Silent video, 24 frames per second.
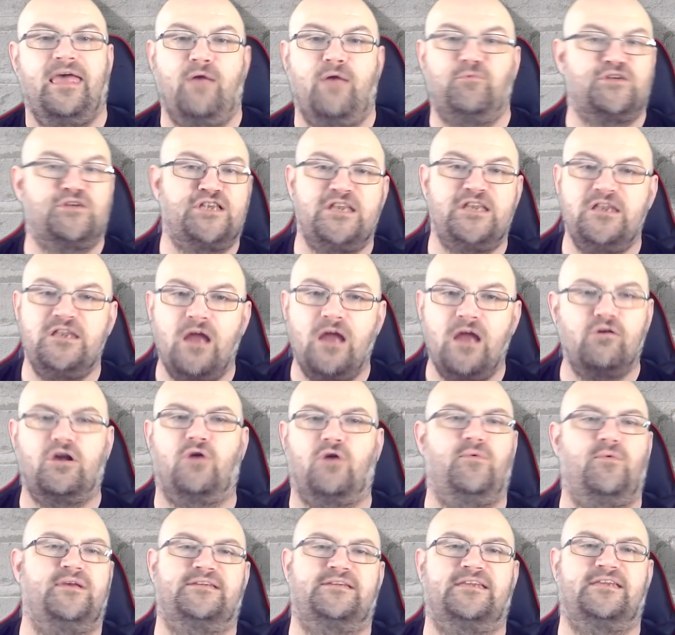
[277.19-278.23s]
It was no
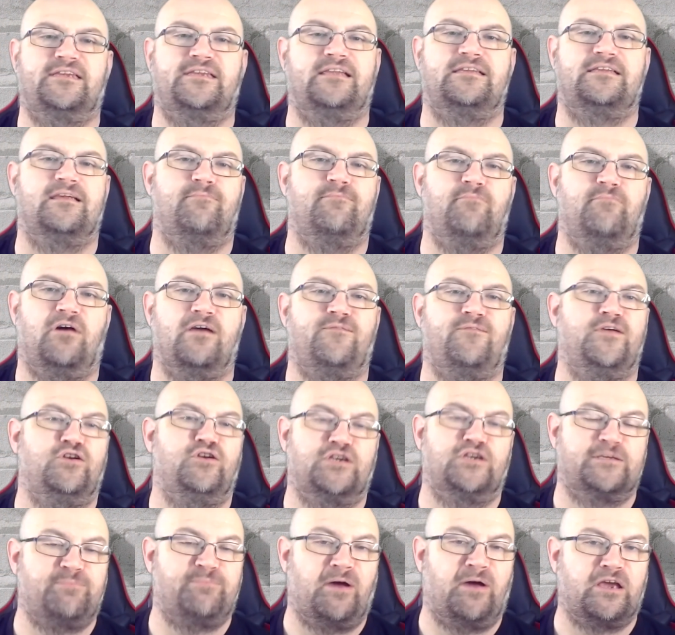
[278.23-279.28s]
coincidence, in my view,
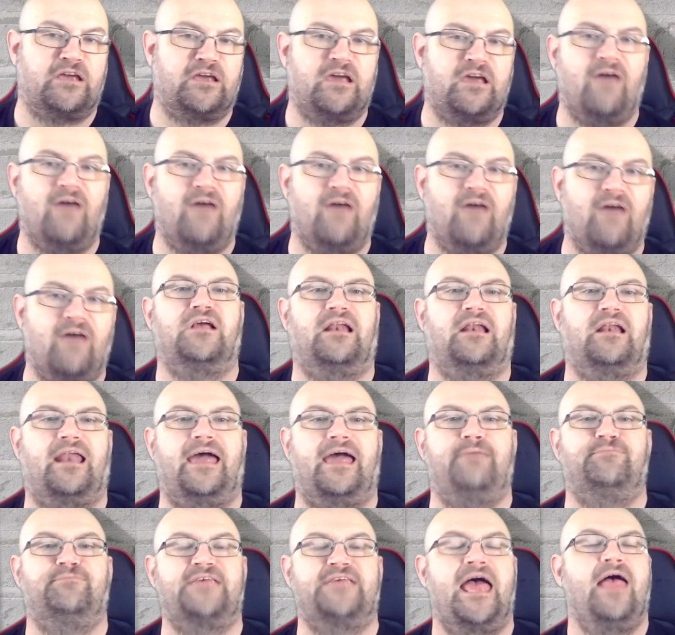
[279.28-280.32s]
despite government
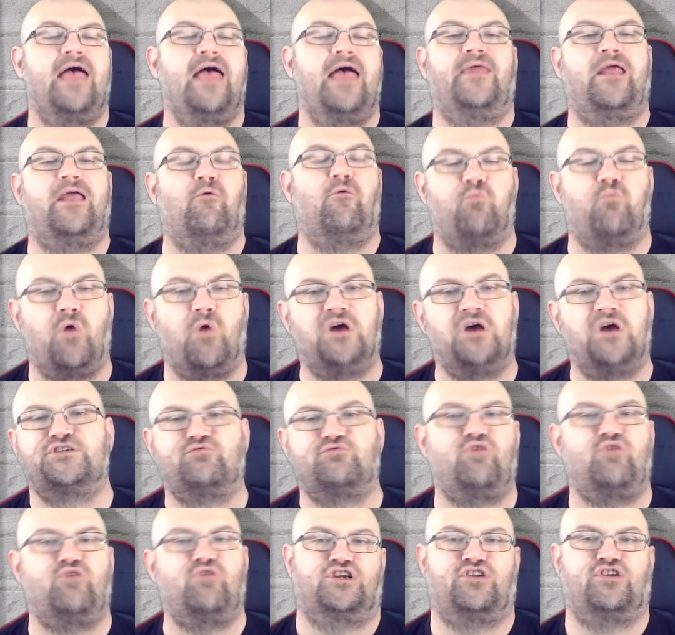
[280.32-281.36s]
claims that it was
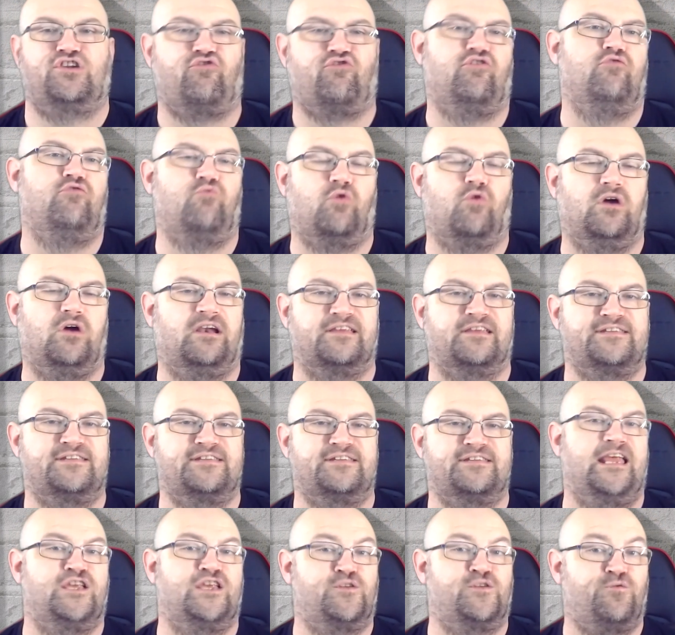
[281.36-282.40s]
rushed through royal
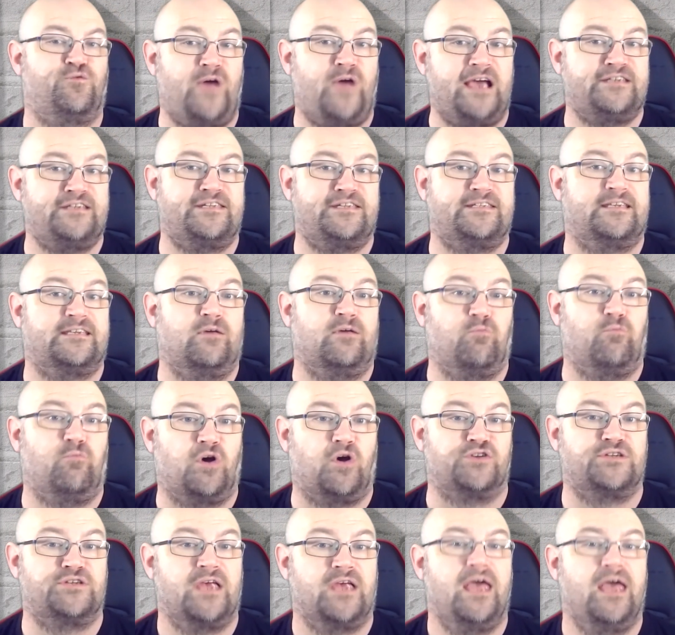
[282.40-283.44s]
assent as fast as it
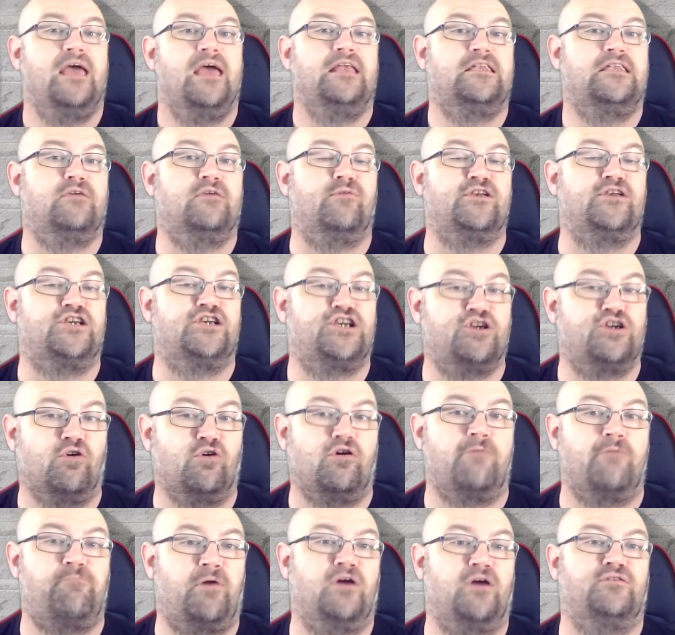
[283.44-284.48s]
was to
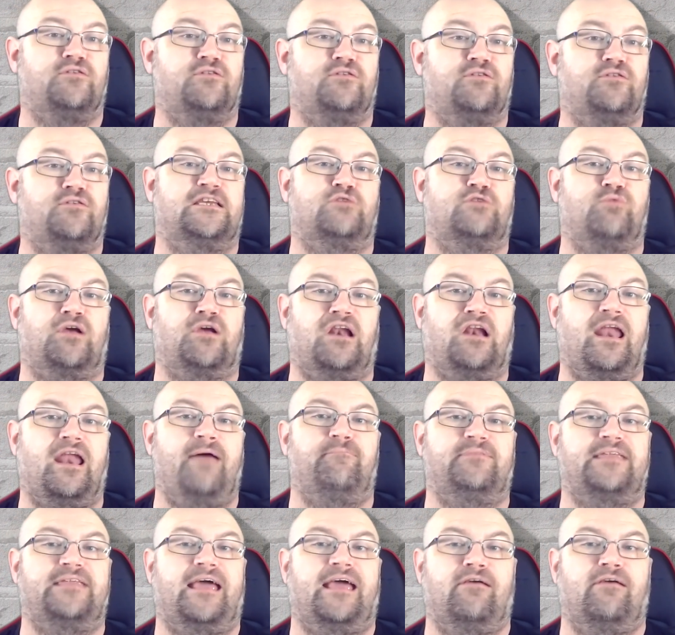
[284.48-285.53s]
ensure protesters were
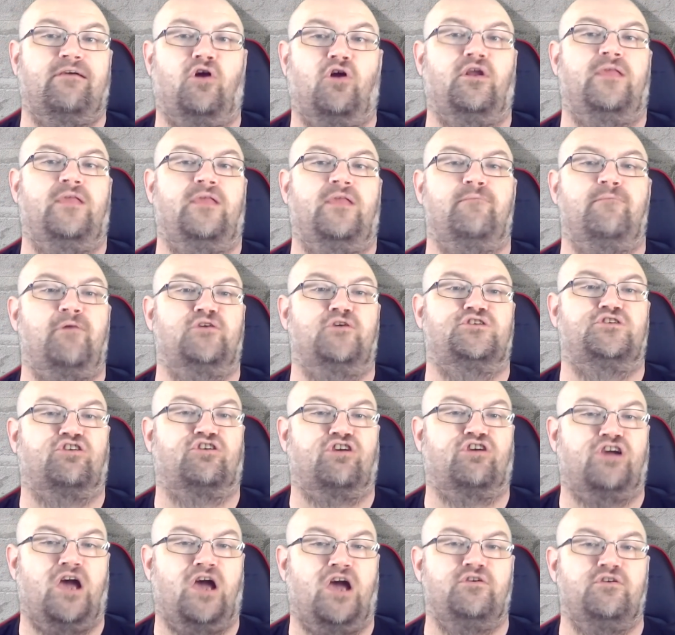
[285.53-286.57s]
clamped down on in the most
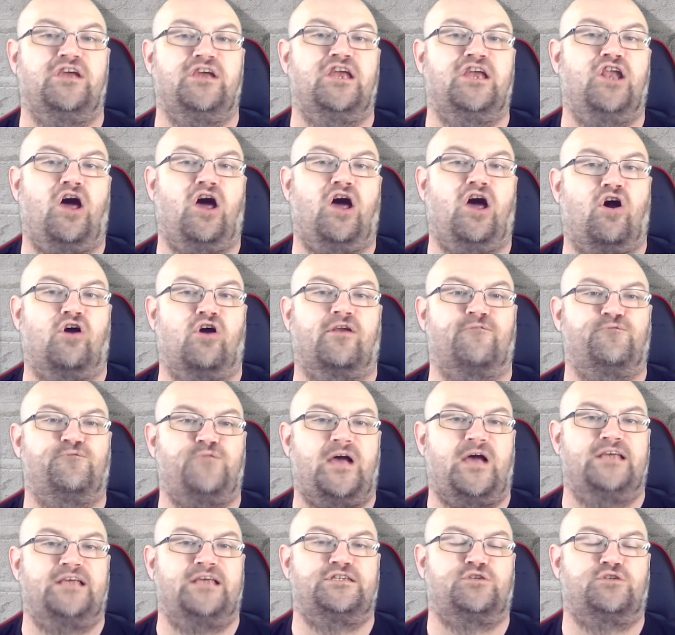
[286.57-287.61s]
draconian, hard and
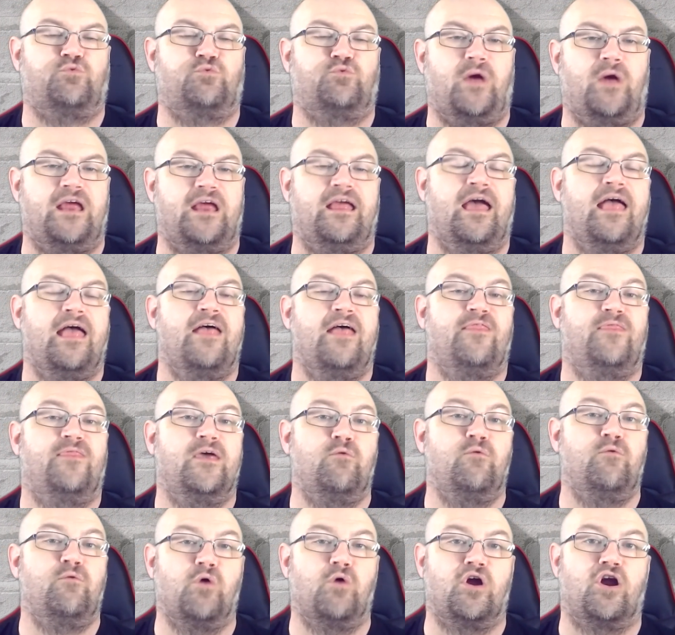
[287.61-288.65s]
fast way
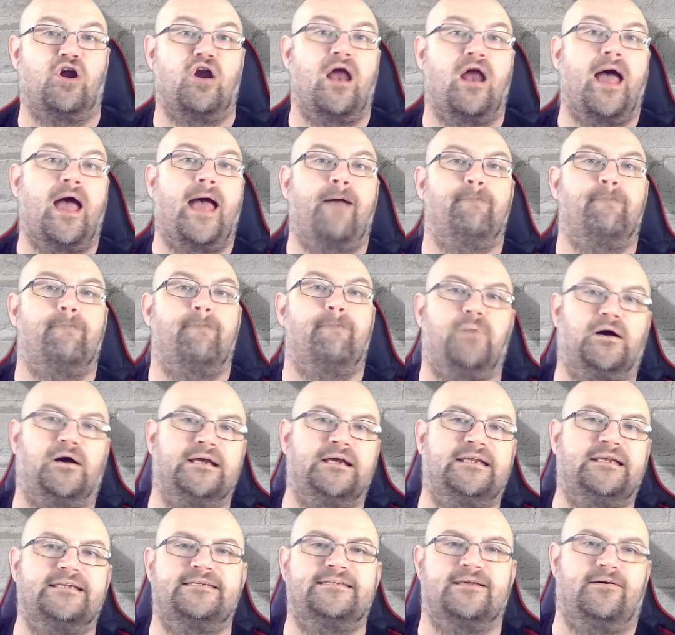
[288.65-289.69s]
they were by
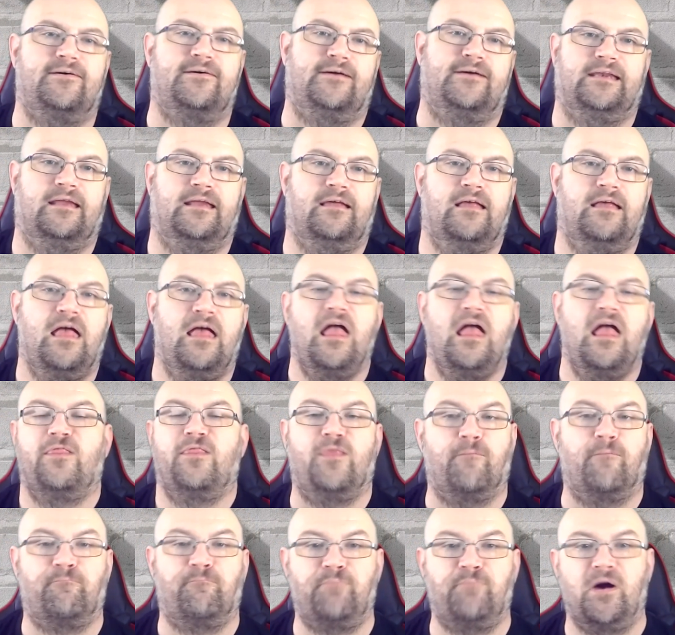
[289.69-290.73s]
design.
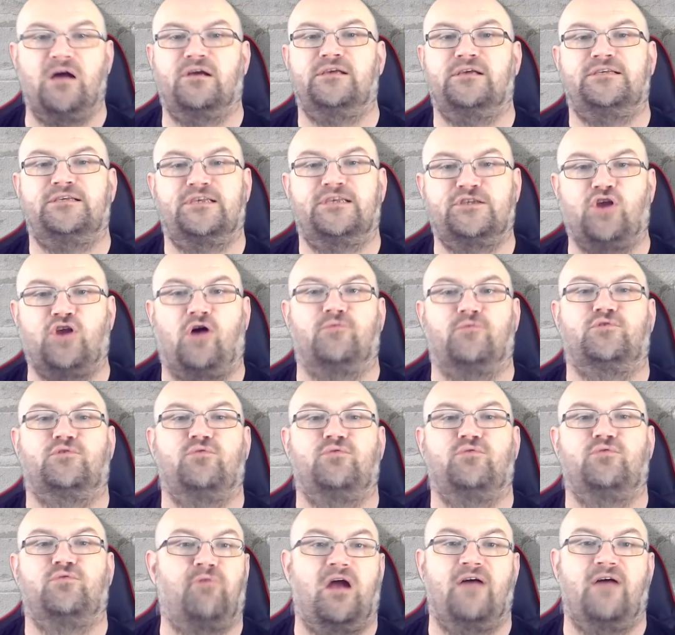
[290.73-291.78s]
The buck stops
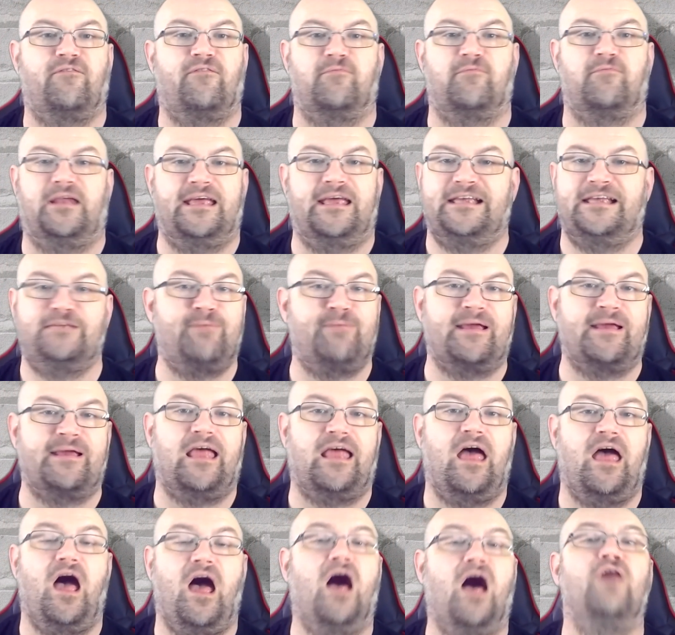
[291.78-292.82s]
with Braverman. Expect
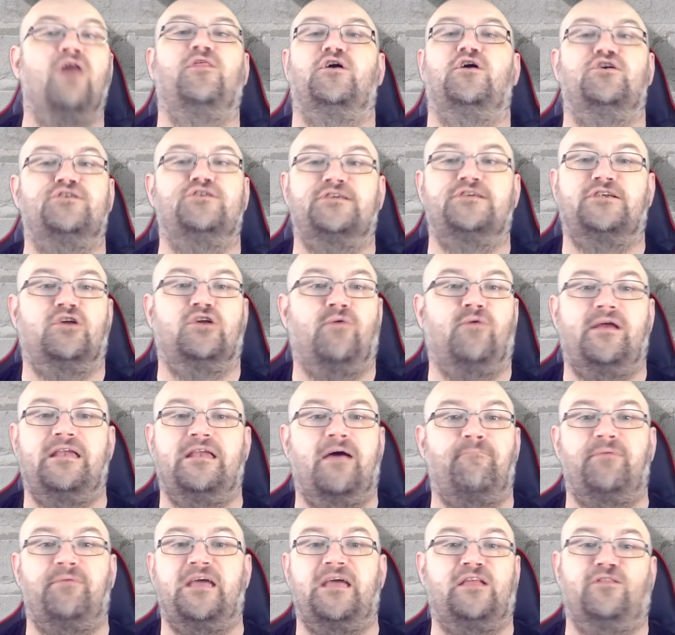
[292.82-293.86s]
others to end
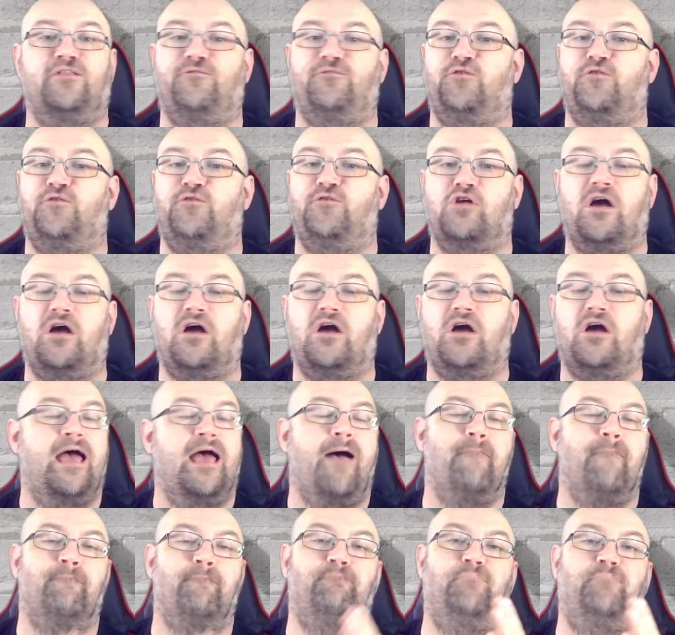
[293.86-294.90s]
up being the fall guys,
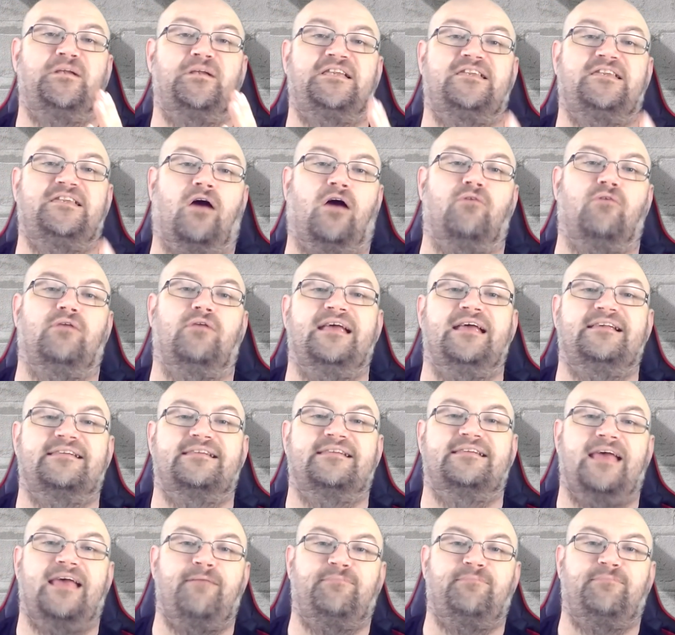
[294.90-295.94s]
but don't
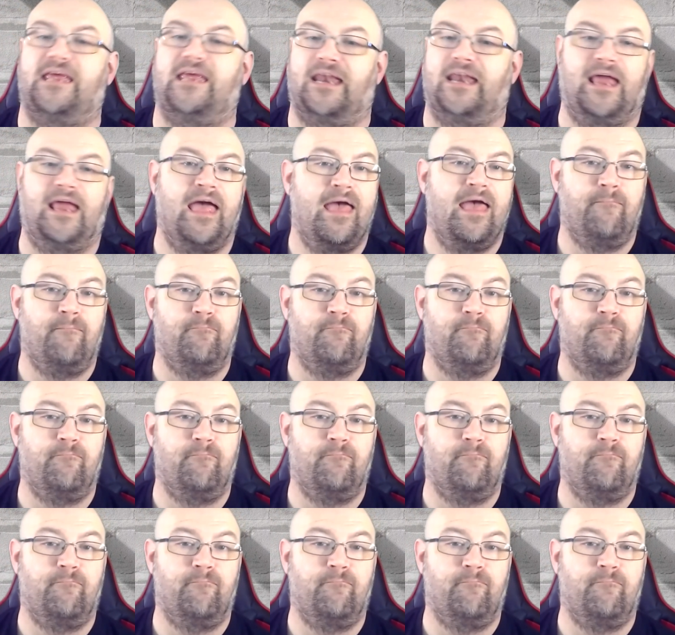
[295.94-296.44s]
accept it.